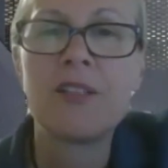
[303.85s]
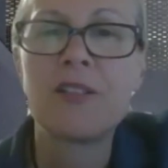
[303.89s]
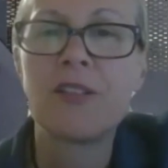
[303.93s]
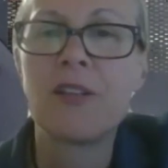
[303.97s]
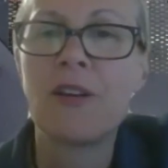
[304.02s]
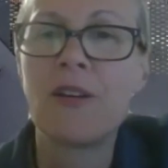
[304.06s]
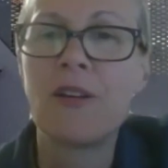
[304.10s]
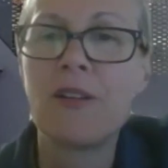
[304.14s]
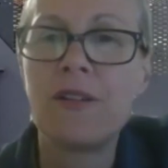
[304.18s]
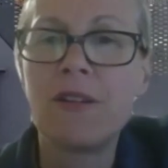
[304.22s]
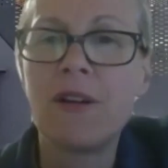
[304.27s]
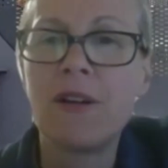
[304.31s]

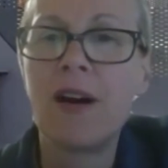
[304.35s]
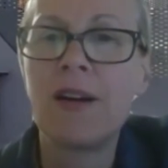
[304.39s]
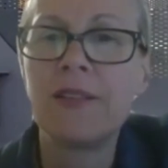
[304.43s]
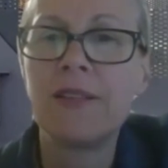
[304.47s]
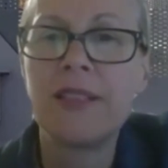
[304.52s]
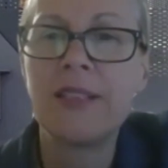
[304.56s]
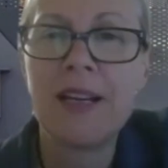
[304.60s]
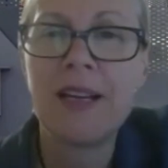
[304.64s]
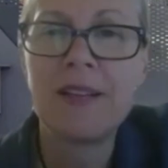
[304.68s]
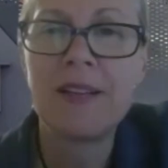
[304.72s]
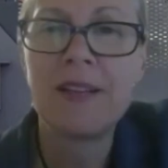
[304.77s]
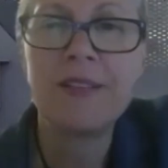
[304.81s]
So I'll
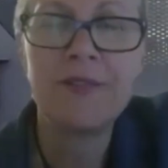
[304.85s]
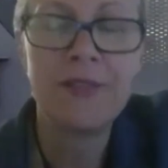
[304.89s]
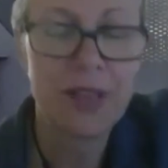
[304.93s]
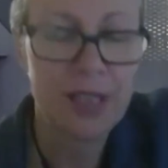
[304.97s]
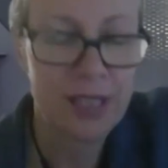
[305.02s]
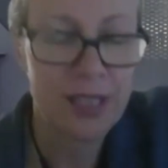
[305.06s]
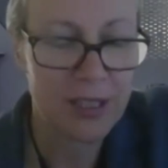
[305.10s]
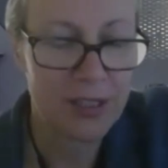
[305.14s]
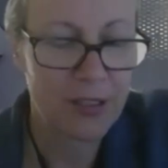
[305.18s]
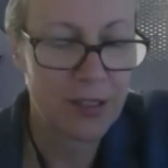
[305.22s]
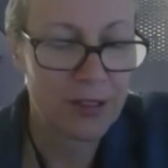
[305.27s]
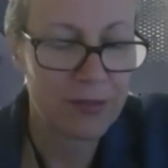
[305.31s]
now
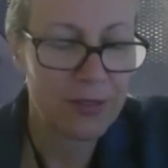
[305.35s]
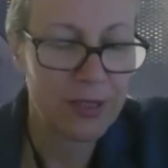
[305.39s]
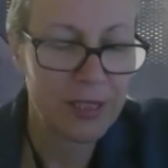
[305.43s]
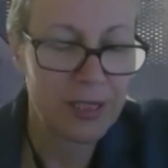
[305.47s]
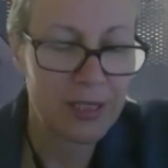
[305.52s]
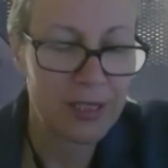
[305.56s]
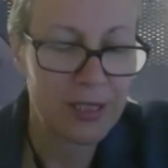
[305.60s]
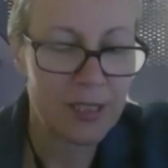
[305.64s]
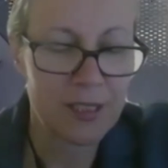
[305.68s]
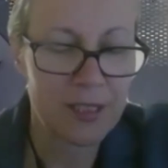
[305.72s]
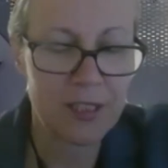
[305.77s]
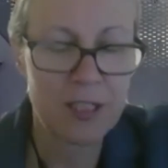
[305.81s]
invite
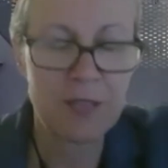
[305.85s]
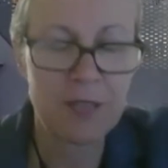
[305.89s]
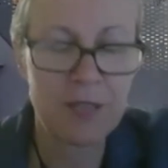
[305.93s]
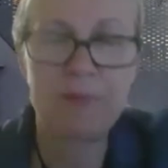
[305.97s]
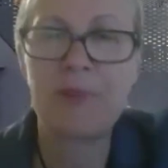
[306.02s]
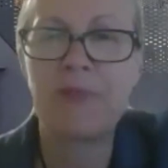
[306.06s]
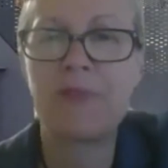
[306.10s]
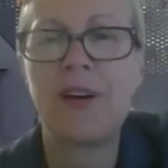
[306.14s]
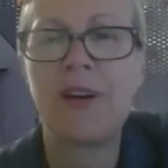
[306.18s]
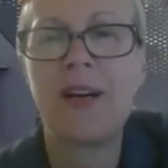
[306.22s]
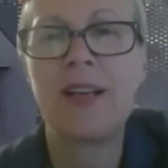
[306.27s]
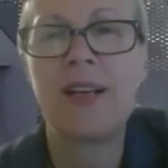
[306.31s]
Dovid to
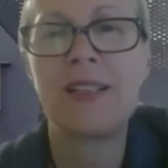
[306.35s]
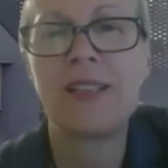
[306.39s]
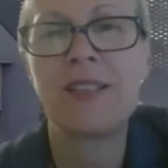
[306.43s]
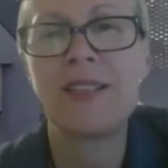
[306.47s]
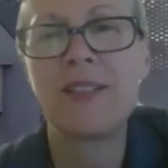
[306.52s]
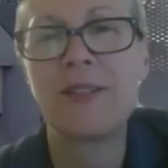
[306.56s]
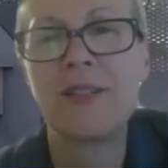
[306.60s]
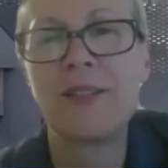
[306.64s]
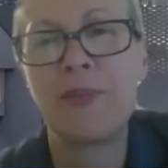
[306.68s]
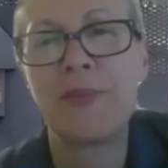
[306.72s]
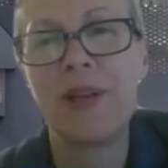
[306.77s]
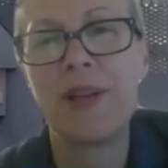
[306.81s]
provide
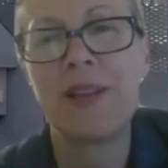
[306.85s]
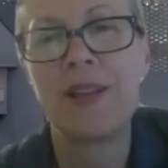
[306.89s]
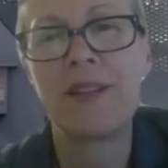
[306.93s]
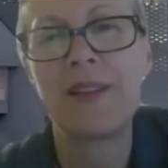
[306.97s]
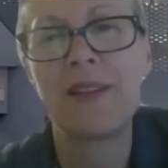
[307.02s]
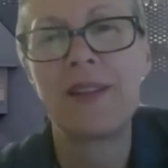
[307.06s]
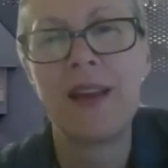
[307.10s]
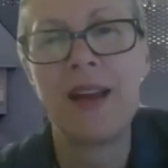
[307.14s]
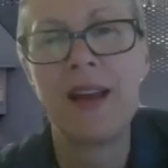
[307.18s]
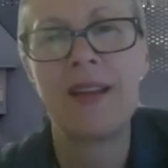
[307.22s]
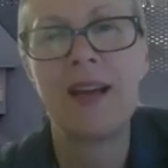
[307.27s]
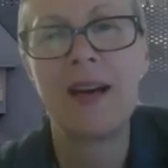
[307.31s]
us with
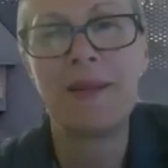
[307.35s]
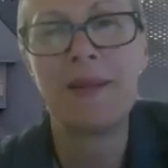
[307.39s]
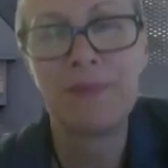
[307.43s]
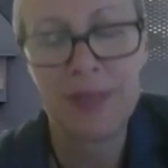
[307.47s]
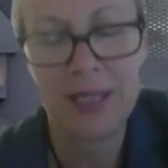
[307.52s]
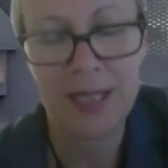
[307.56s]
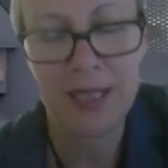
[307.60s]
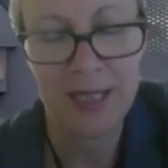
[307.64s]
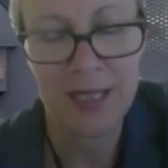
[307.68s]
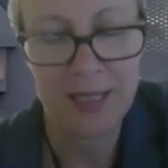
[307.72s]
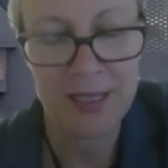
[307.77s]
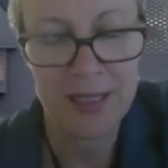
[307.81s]
an
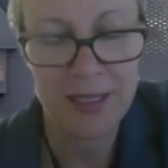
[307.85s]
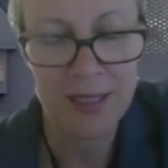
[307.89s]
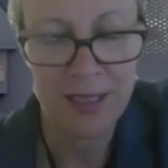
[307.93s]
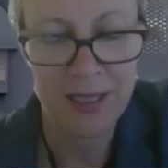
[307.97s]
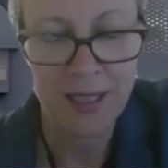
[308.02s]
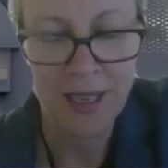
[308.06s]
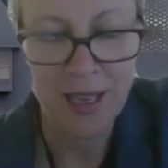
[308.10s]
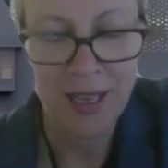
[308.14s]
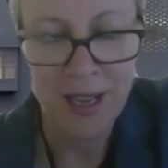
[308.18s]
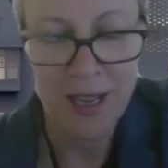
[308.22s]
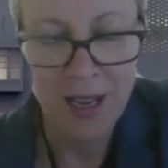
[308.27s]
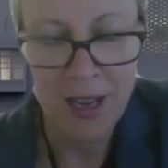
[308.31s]
update
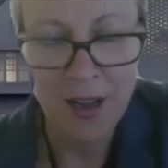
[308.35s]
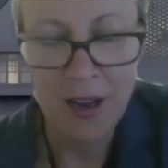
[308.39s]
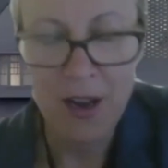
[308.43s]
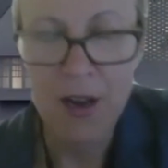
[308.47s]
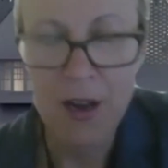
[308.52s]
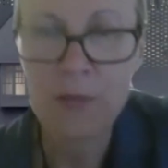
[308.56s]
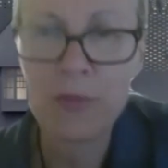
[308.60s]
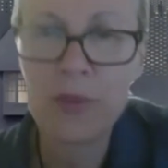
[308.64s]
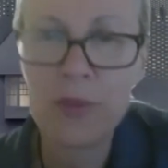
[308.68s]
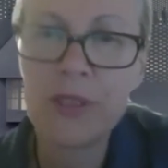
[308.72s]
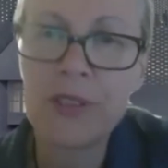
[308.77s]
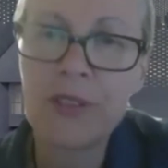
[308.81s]

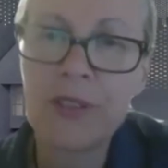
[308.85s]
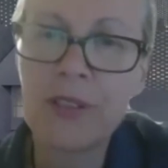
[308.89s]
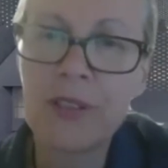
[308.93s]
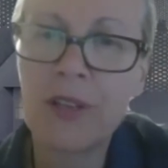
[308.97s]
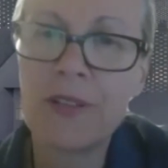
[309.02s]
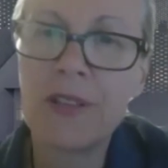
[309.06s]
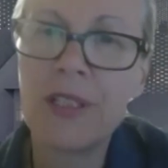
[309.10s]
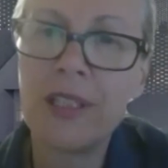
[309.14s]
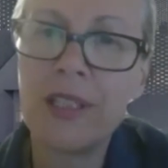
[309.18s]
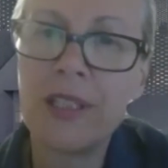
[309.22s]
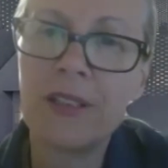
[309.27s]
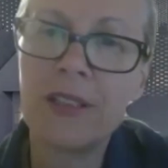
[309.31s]
on what's
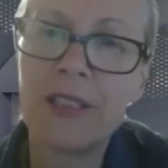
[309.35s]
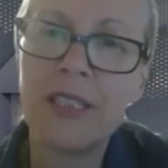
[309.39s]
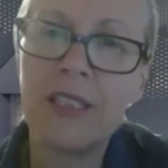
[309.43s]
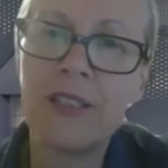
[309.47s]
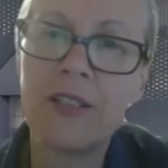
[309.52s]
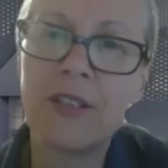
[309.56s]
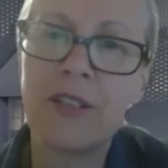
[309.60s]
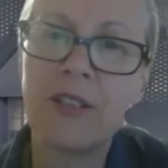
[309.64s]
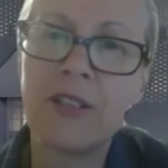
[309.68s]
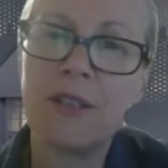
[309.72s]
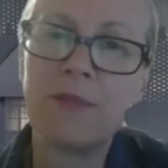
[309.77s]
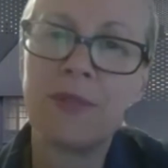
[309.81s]
going on in
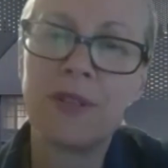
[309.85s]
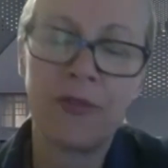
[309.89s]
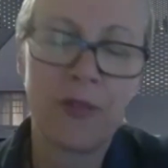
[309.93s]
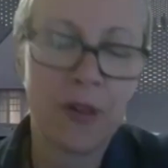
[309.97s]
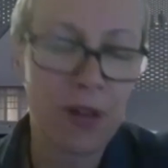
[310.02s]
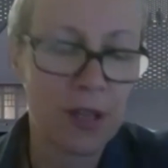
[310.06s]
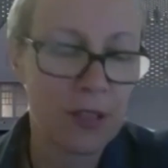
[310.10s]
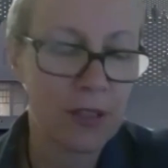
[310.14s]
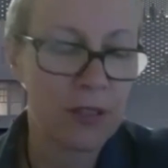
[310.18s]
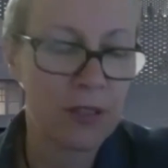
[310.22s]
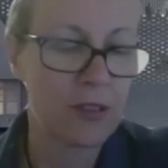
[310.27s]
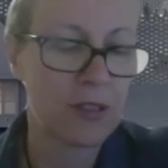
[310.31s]
terms of
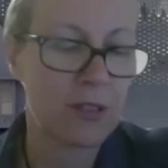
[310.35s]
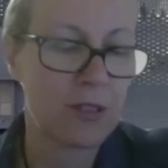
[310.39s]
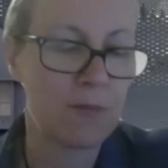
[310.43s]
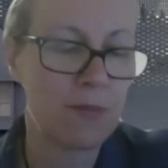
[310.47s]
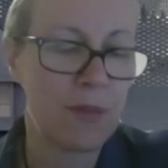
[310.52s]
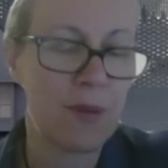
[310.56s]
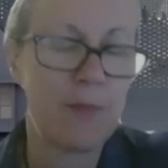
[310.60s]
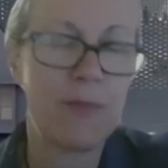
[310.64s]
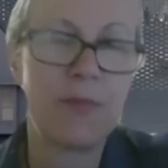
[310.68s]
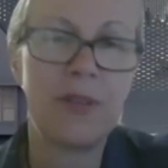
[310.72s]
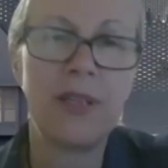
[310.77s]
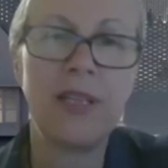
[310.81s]
Holocaust
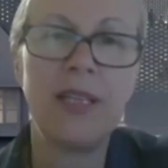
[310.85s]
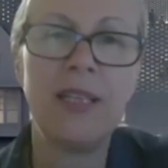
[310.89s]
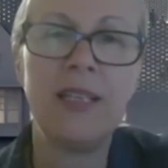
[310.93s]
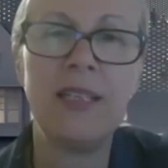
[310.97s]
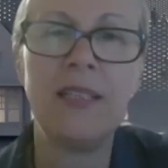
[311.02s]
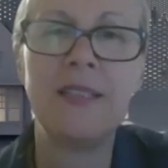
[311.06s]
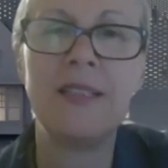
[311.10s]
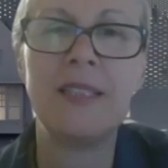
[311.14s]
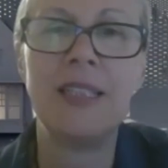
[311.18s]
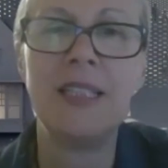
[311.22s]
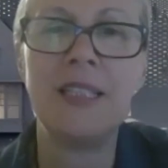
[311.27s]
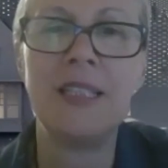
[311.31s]
memory
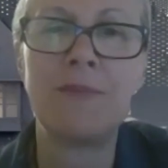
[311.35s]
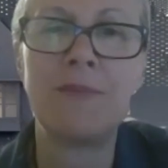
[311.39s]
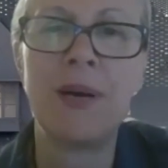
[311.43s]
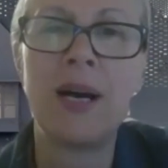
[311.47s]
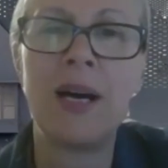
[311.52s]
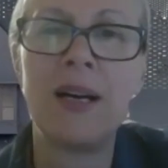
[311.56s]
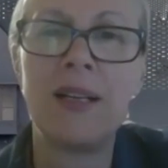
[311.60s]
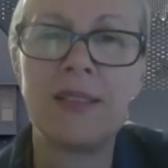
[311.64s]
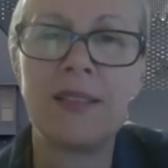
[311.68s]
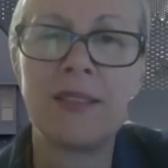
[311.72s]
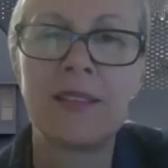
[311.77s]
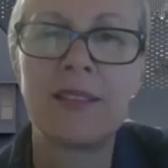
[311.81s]
in these
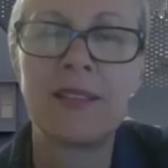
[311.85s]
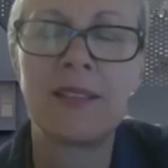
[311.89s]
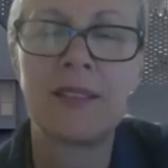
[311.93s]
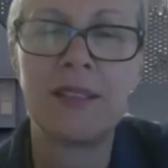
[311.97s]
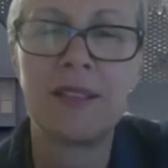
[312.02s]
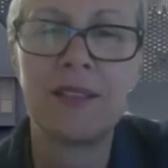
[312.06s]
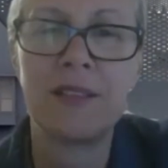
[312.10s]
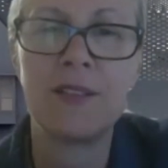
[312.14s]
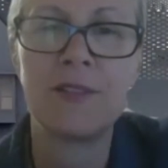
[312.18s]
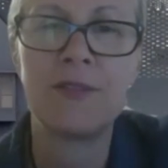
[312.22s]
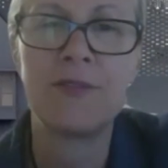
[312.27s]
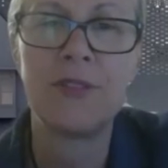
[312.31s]
parts
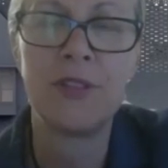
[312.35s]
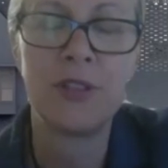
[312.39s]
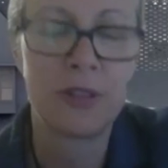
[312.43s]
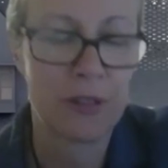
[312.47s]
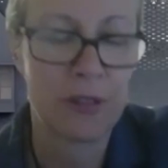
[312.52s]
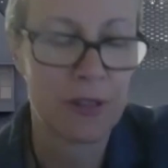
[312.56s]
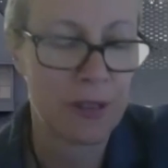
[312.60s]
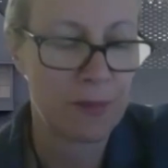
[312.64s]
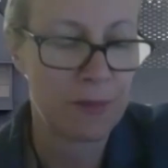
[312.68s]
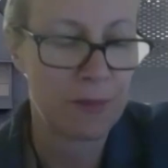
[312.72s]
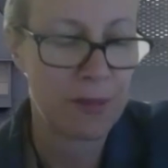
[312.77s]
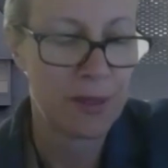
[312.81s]
of
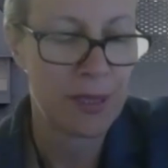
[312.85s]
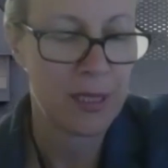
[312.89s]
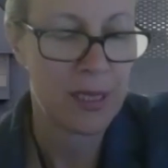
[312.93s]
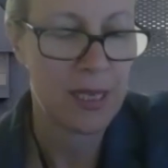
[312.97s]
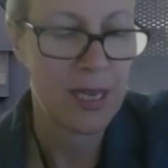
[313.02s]
Europe.